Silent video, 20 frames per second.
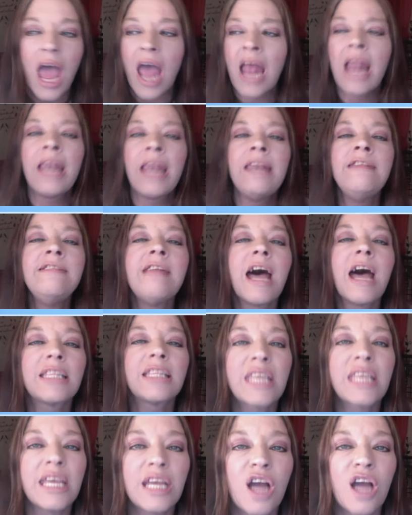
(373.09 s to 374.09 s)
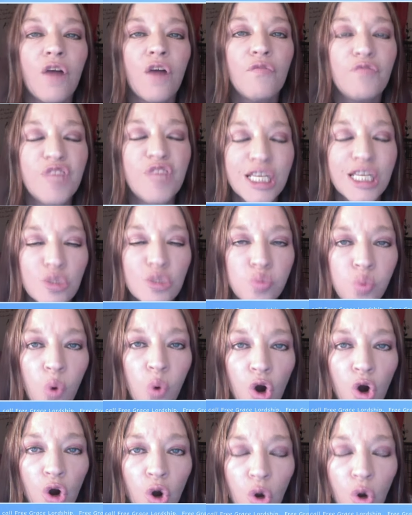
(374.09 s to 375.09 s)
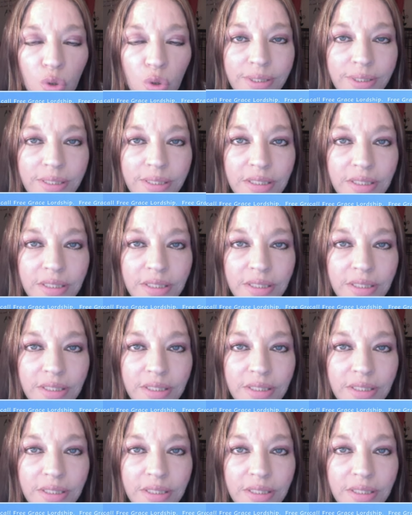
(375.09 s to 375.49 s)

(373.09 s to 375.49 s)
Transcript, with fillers: And nothing of this world